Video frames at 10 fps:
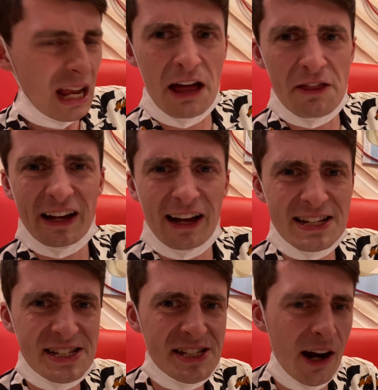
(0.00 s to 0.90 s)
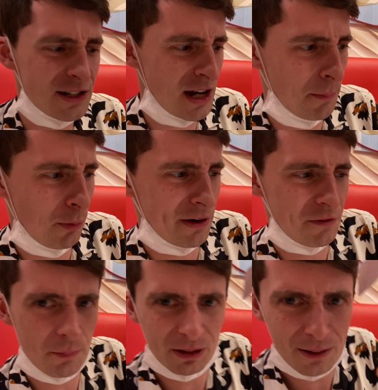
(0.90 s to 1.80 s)
I think I sucked up one of
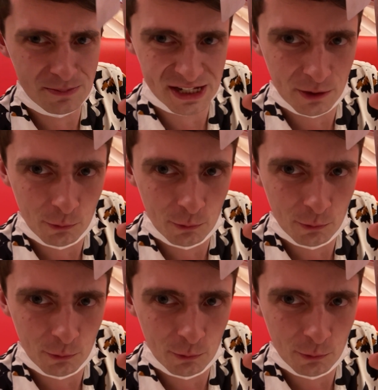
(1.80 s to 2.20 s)
the plums and it